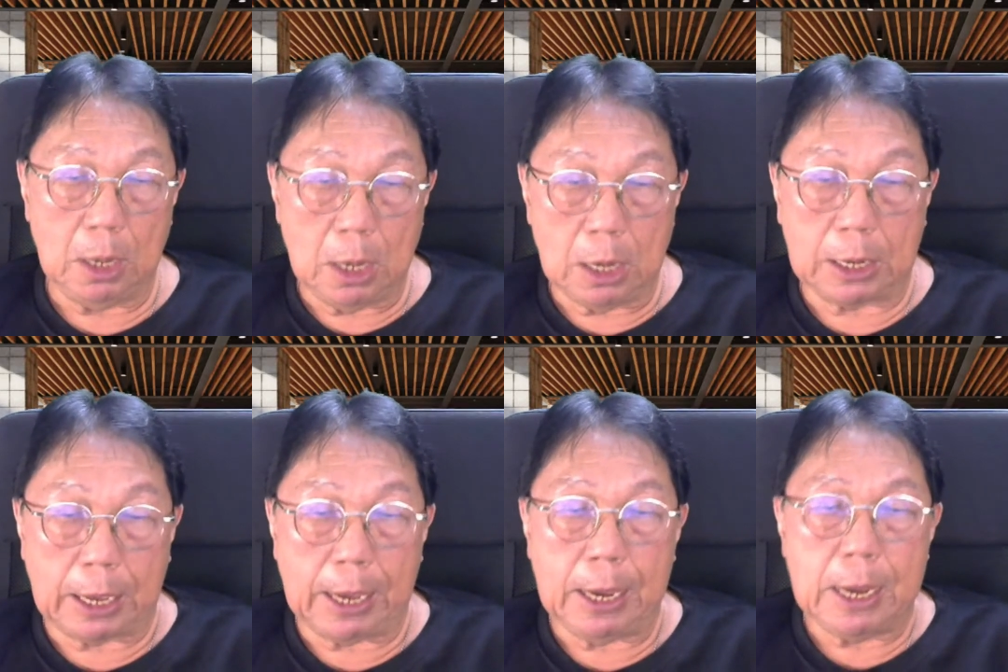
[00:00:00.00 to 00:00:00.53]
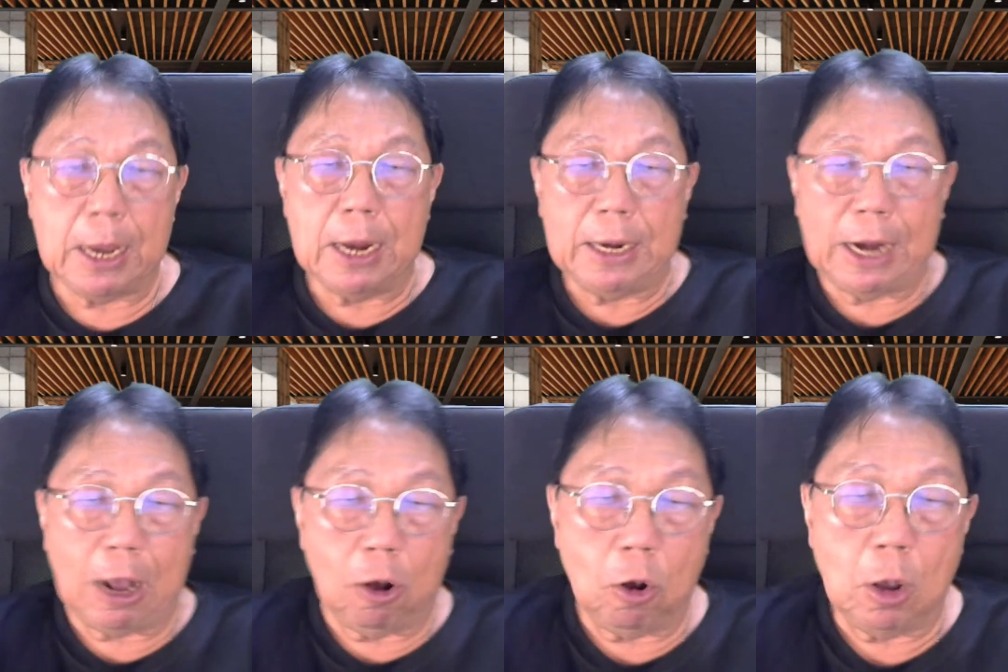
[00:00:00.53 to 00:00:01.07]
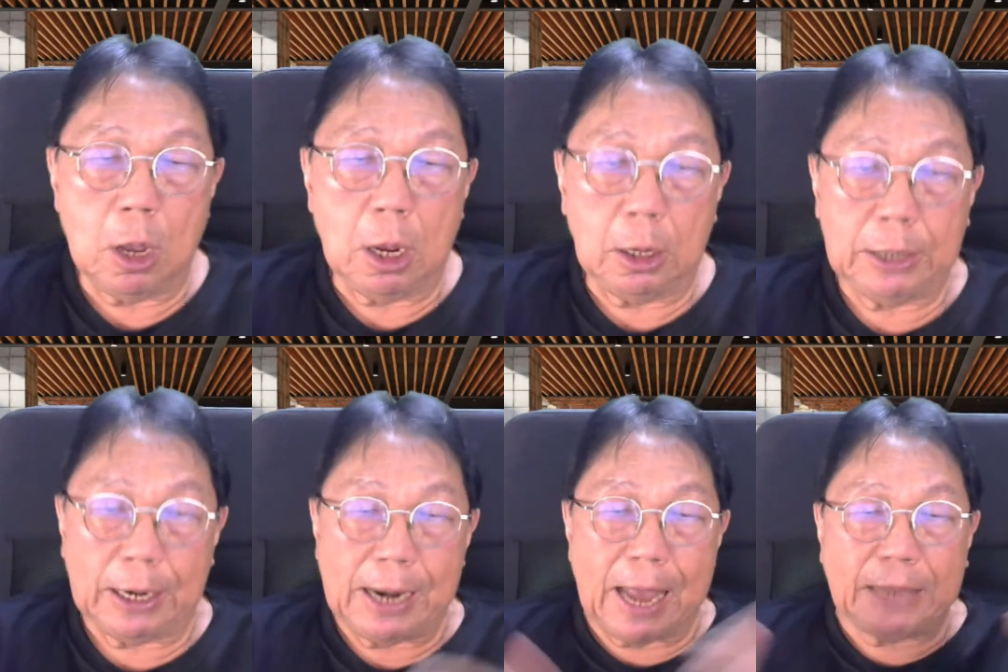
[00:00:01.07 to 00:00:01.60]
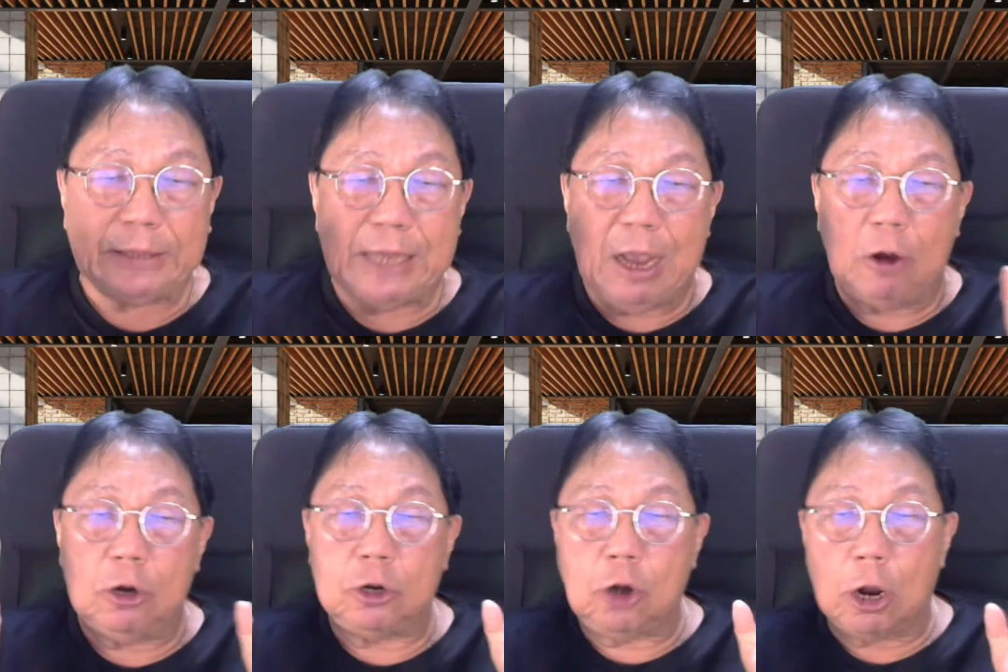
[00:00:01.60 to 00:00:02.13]
Okay, now, the last thing
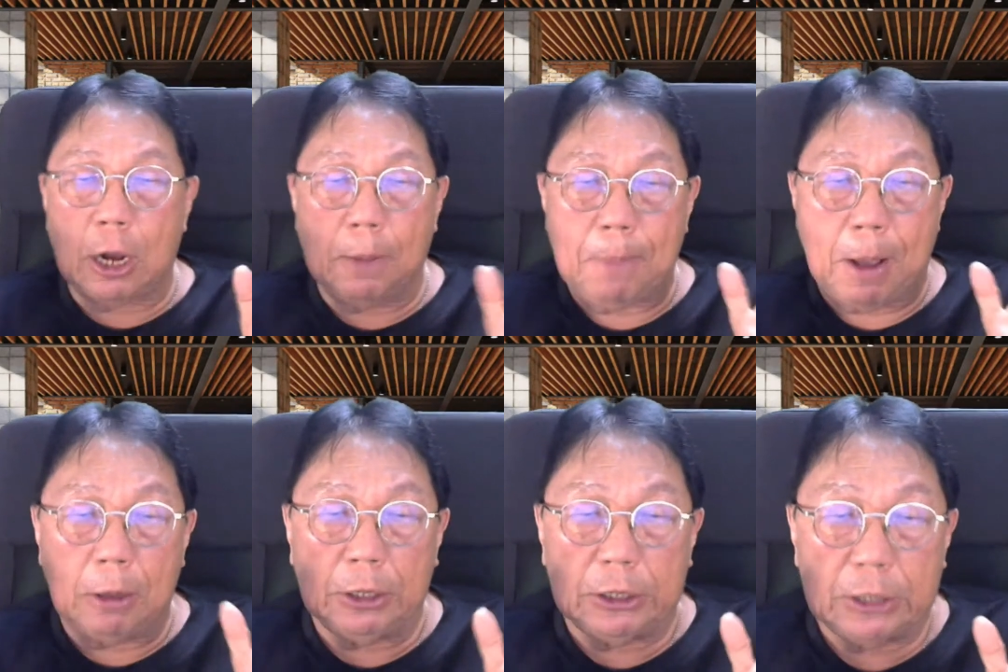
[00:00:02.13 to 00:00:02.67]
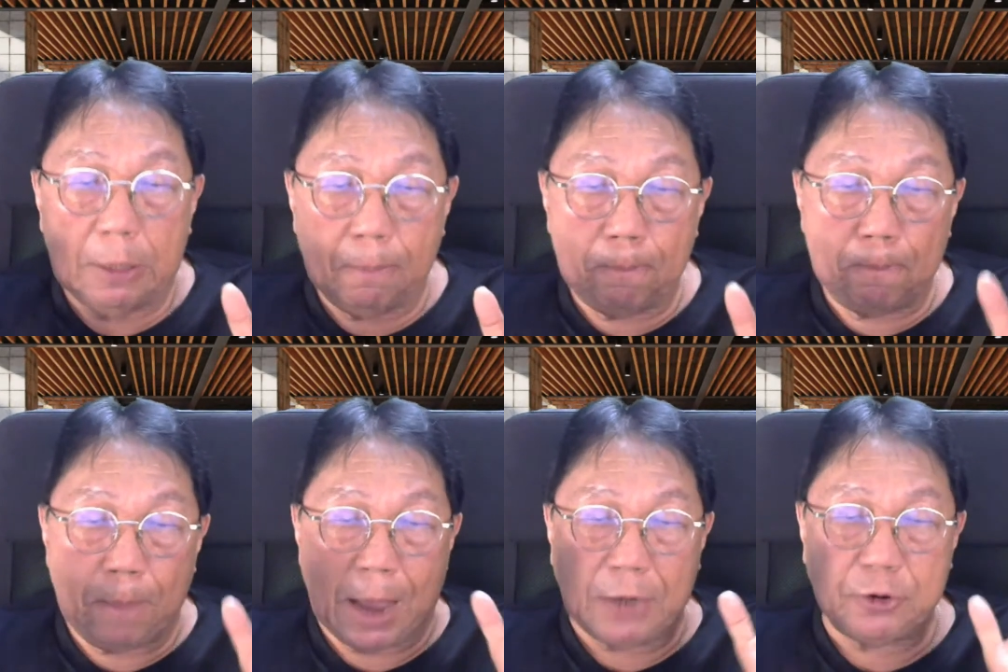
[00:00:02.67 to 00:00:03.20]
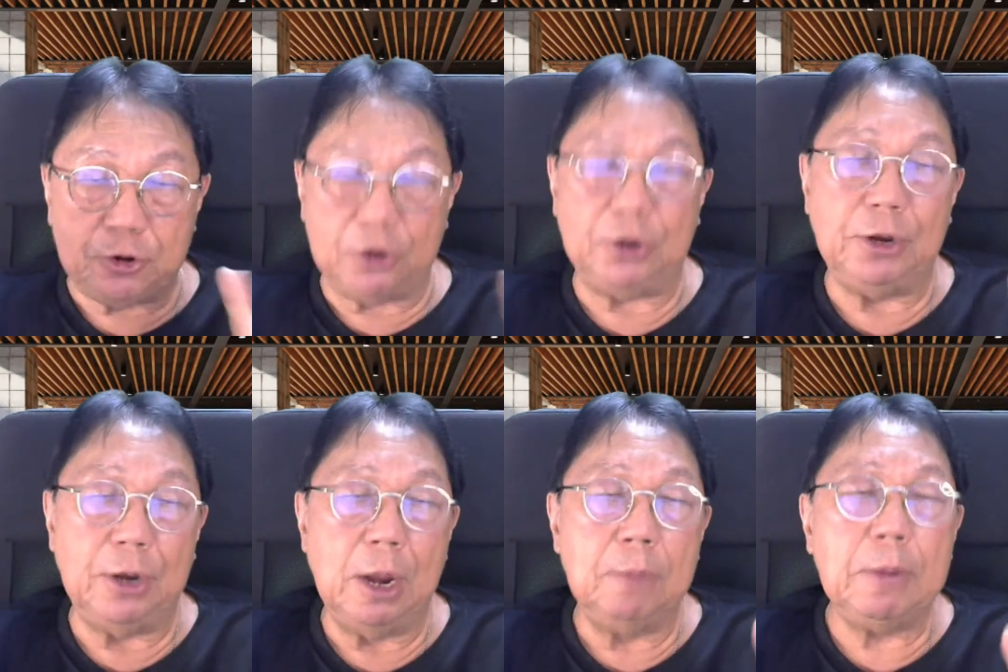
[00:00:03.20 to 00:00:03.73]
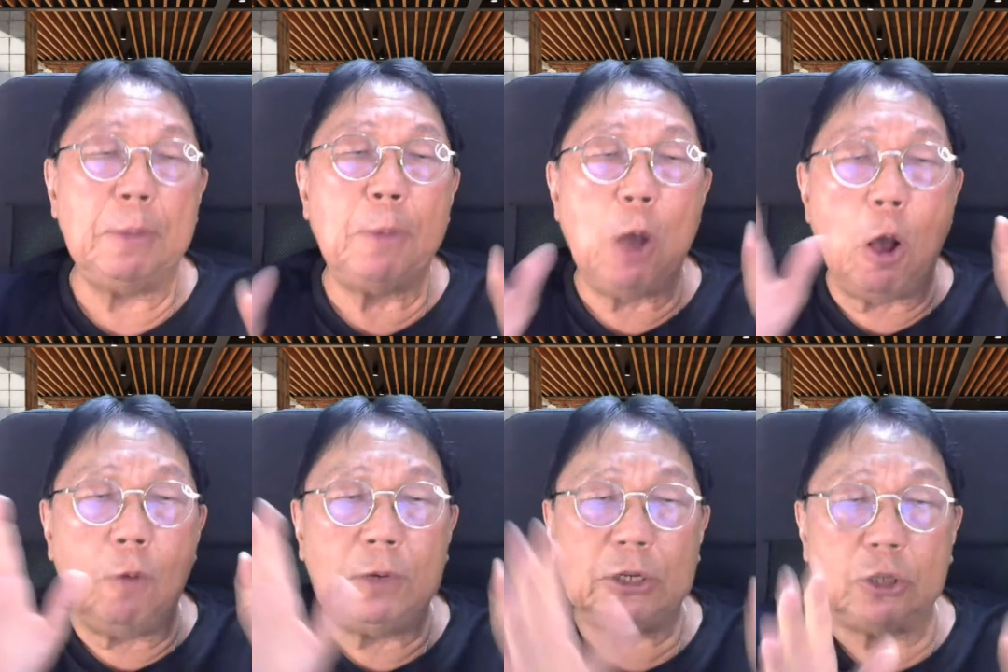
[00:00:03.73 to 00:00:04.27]
I'll talk about is passion. People
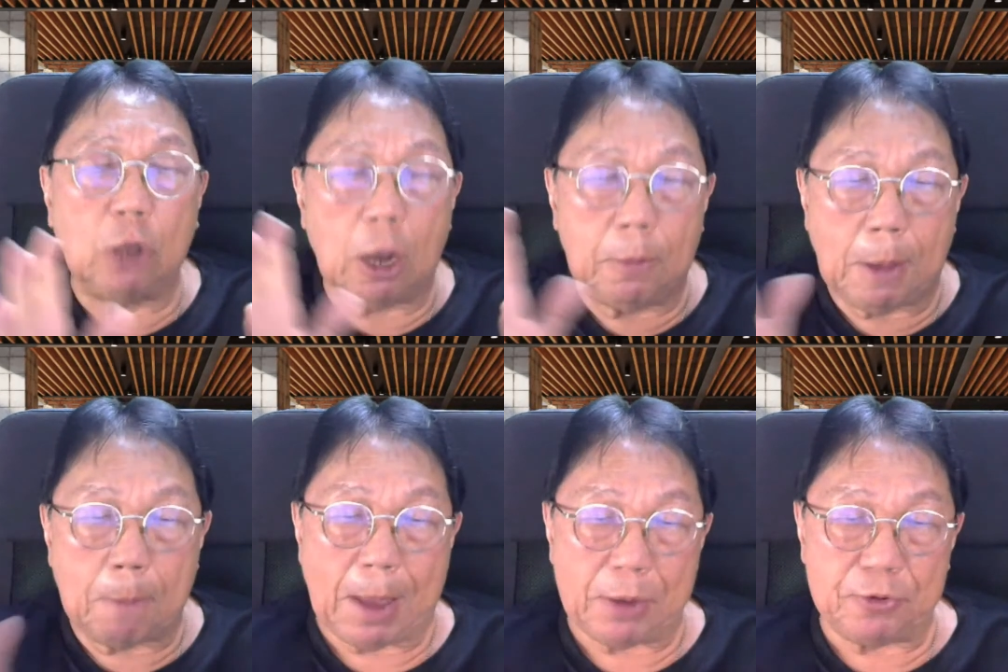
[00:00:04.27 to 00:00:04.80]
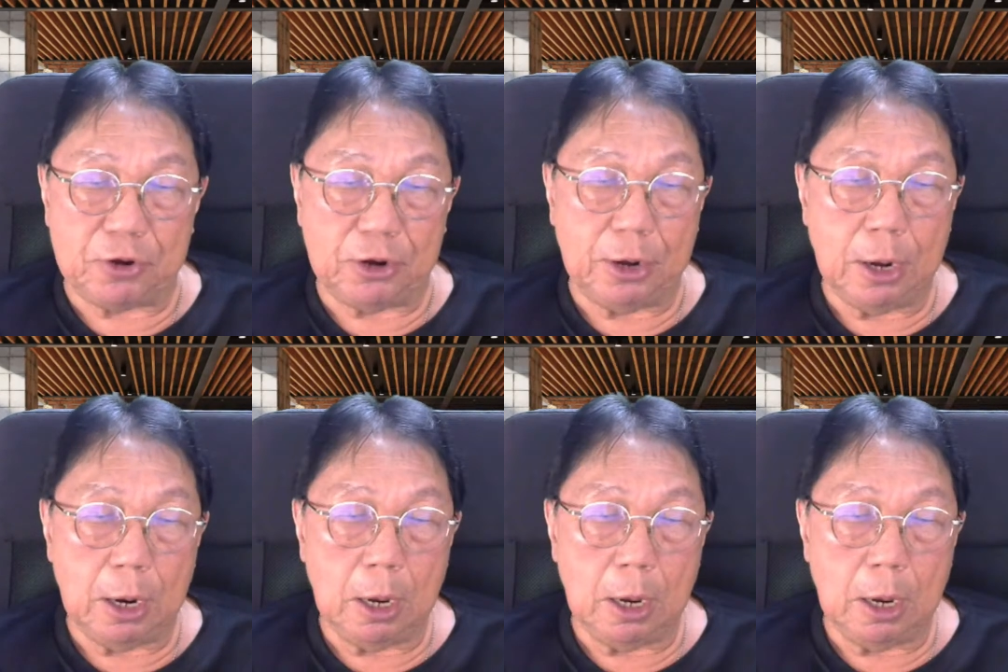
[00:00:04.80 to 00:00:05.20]
always talk about passion.